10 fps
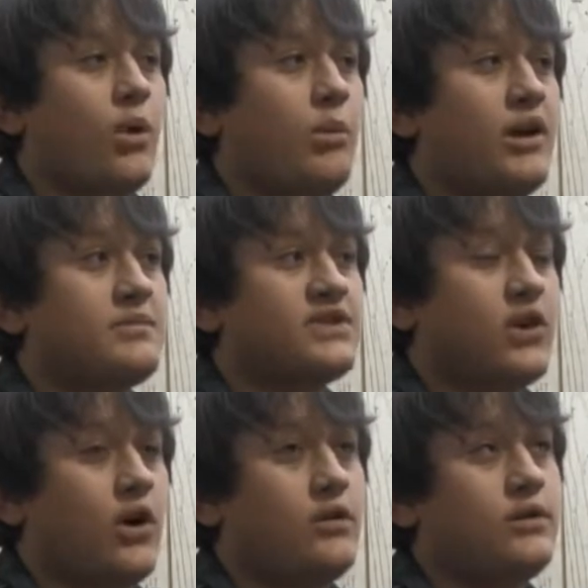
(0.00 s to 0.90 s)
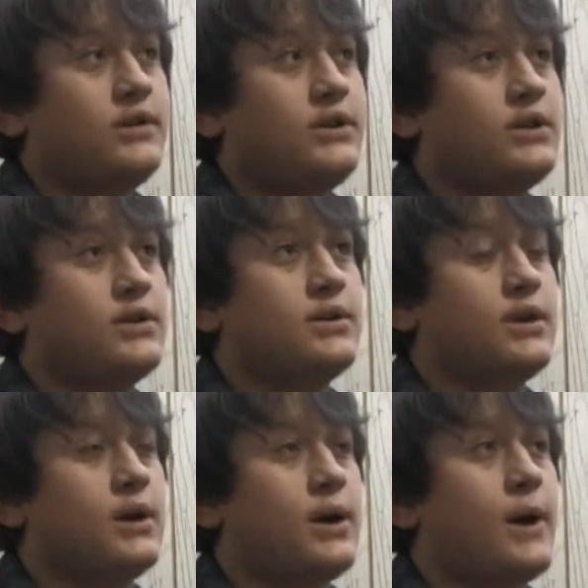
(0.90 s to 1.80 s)
My name is Kollin.
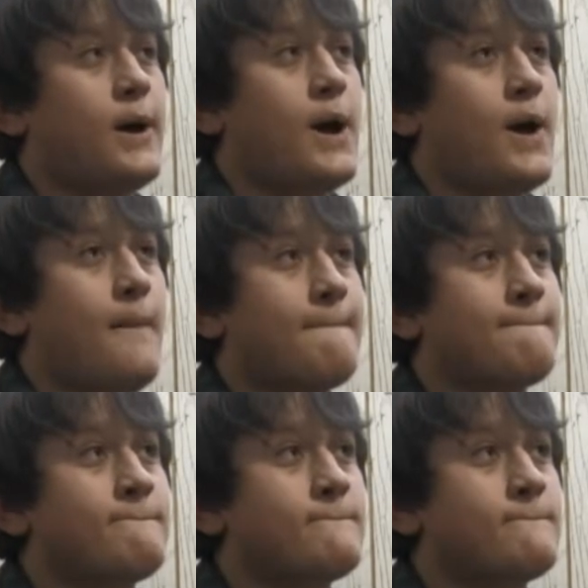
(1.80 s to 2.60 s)
I